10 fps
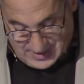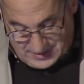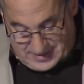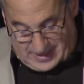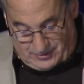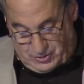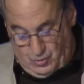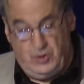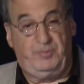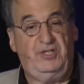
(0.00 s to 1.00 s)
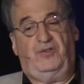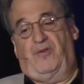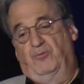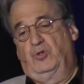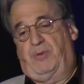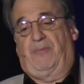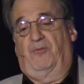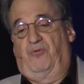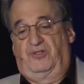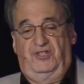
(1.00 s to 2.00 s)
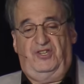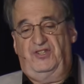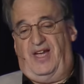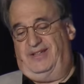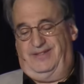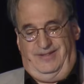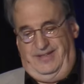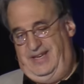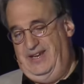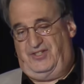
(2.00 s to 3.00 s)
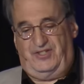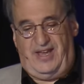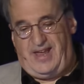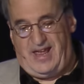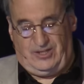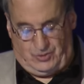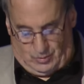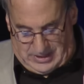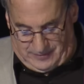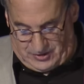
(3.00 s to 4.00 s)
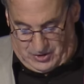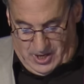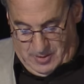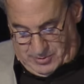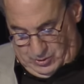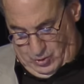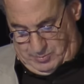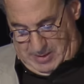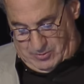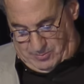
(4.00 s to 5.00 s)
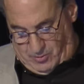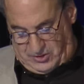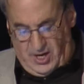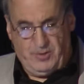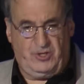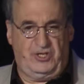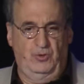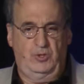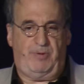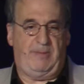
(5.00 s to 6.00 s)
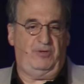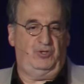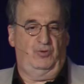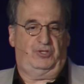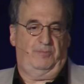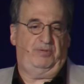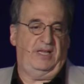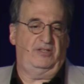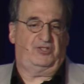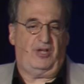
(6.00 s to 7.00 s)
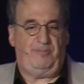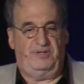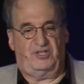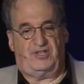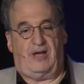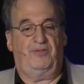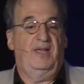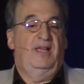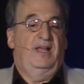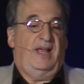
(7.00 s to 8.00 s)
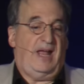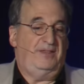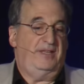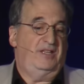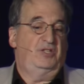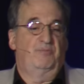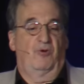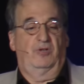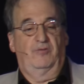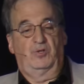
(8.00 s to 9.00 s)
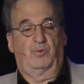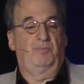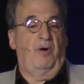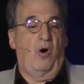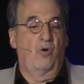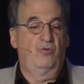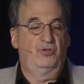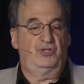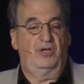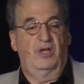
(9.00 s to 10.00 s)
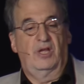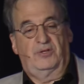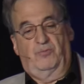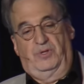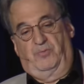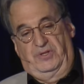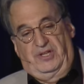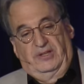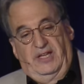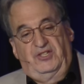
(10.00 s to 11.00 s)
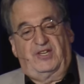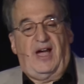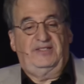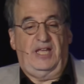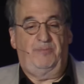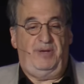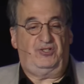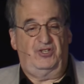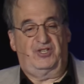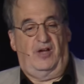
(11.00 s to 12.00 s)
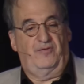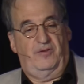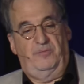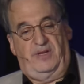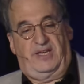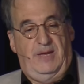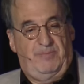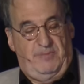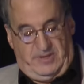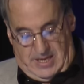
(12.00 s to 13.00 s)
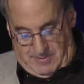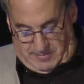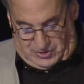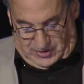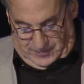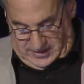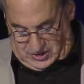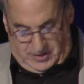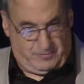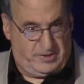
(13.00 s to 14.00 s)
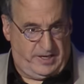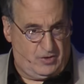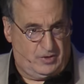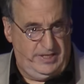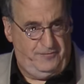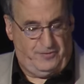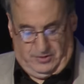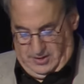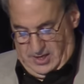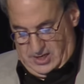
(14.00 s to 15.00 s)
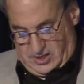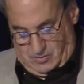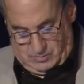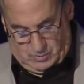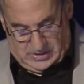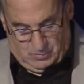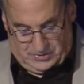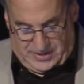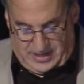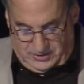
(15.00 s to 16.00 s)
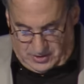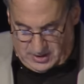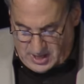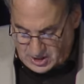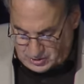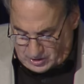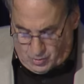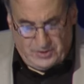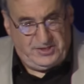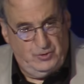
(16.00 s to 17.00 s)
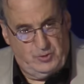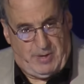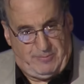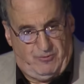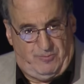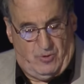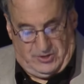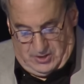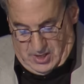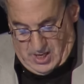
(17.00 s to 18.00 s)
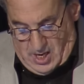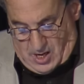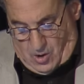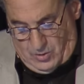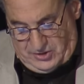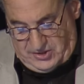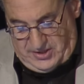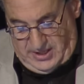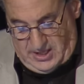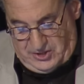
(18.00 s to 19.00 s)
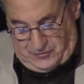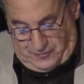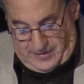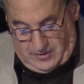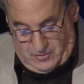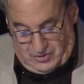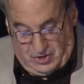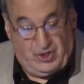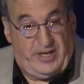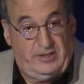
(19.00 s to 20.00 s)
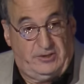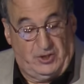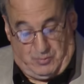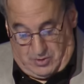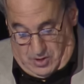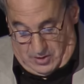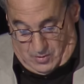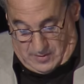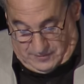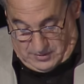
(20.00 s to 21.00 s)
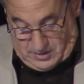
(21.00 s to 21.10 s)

Now, this is from newspaper reports. This is not hearsay, anecdotal evidence, but newspaper reports, because the newspapers used to play this up in the South, and these murderers would pose with the lynch guy, take pictures of him, and keep him as souvenirs. They're gleeful, in what they had done. According to newspaper reports, Hose's ears, fingers, and genitals were cut off.